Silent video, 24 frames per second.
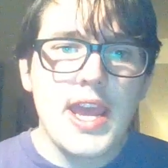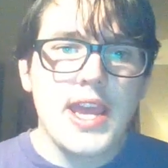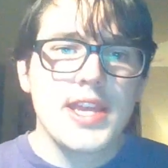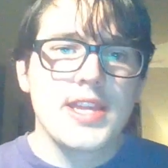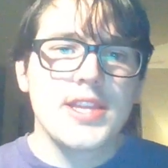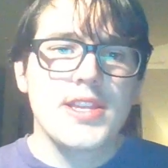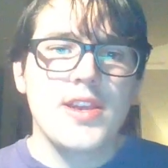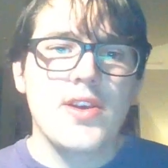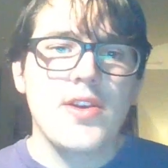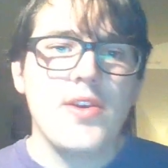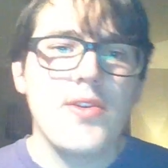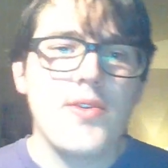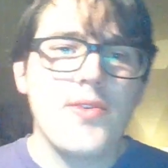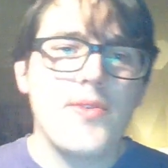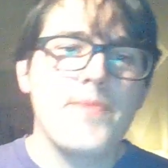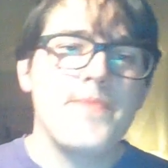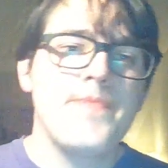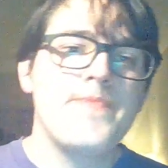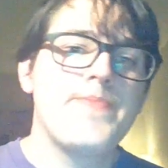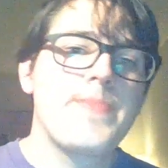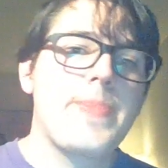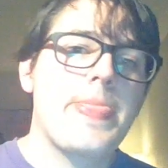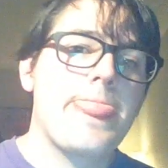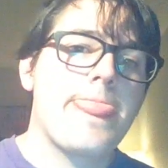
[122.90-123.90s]

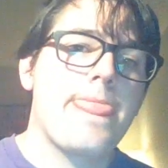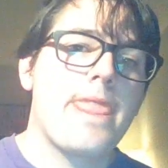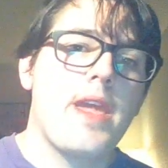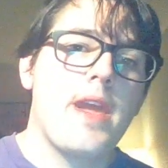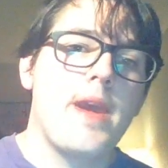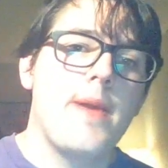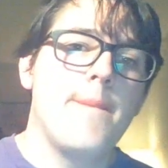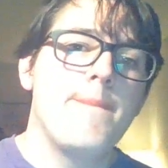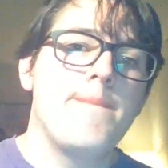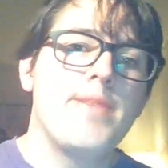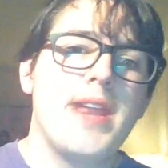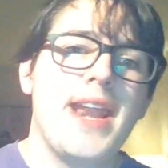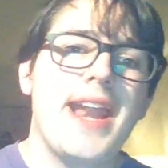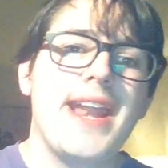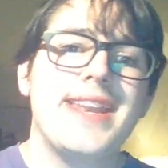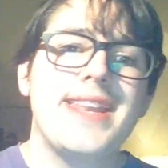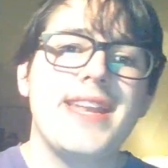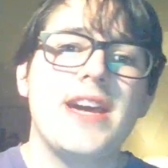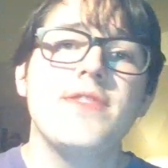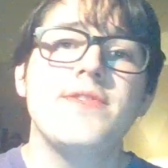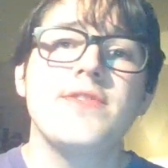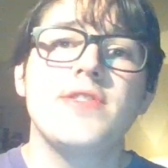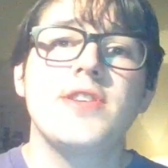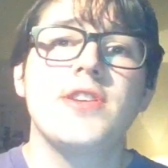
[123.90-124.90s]
So, but I
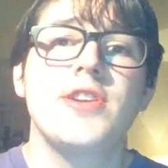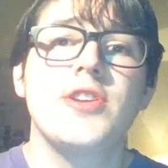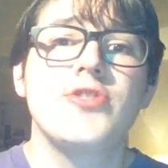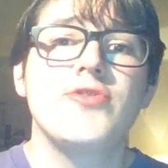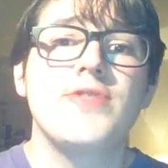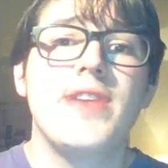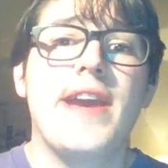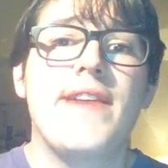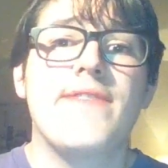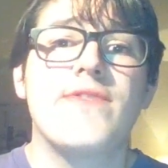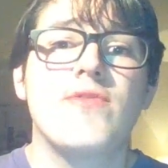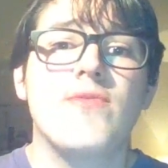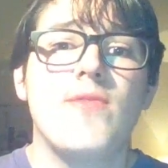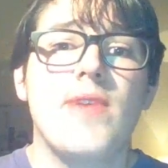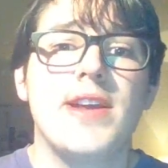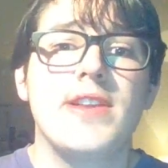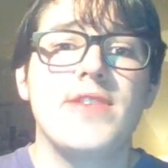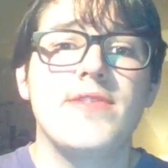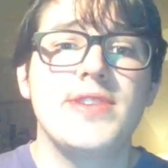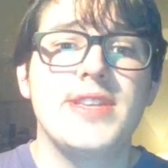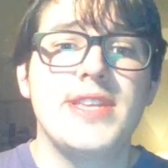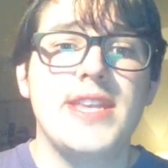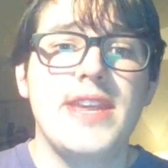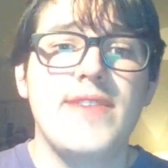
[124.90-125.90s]
doubt they're going to draft a
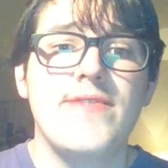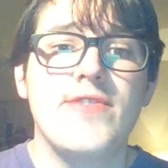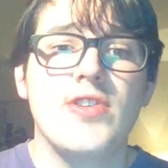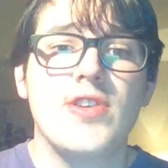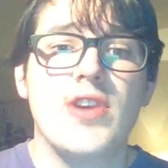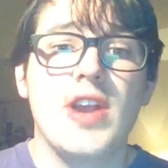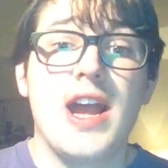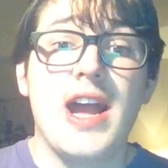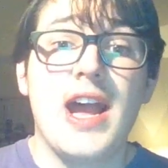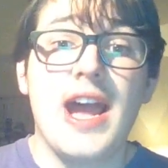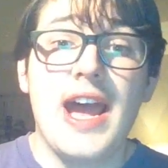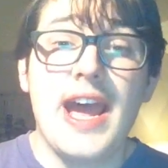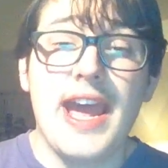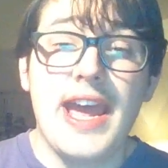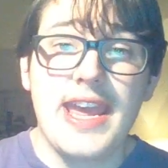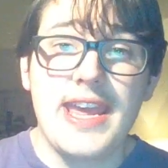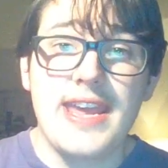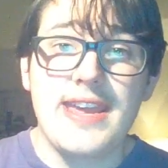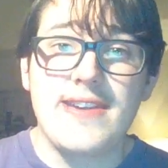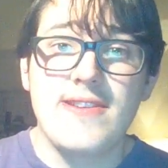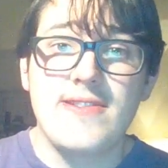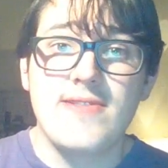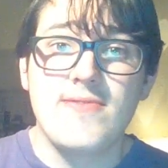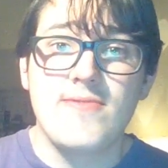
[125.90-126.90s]
wide receiver
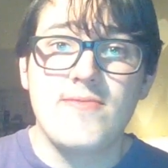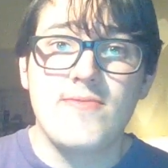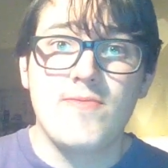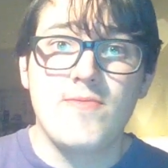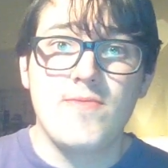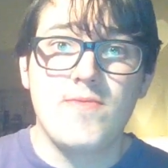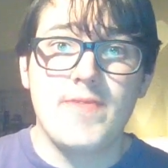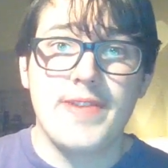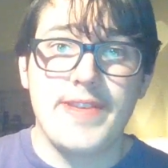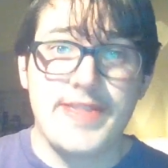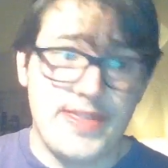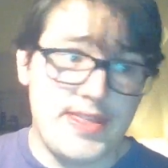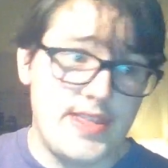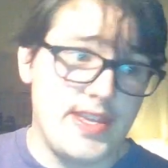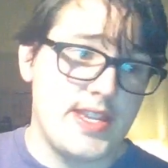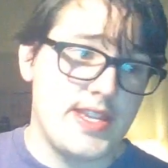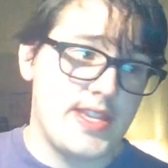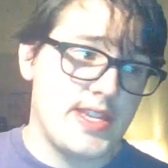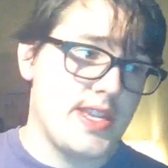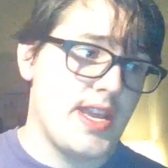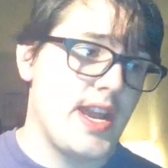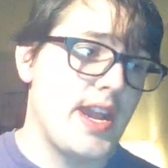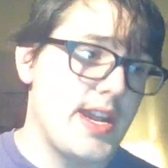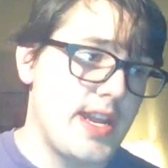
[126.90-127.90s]
high with
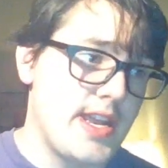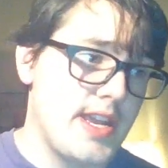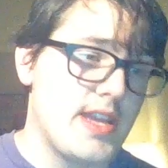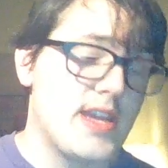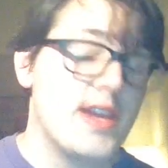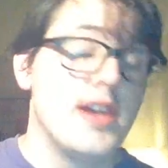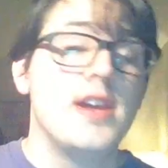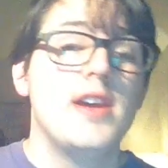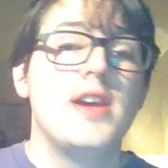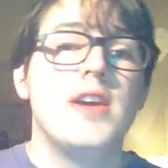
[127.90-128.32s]
this signing,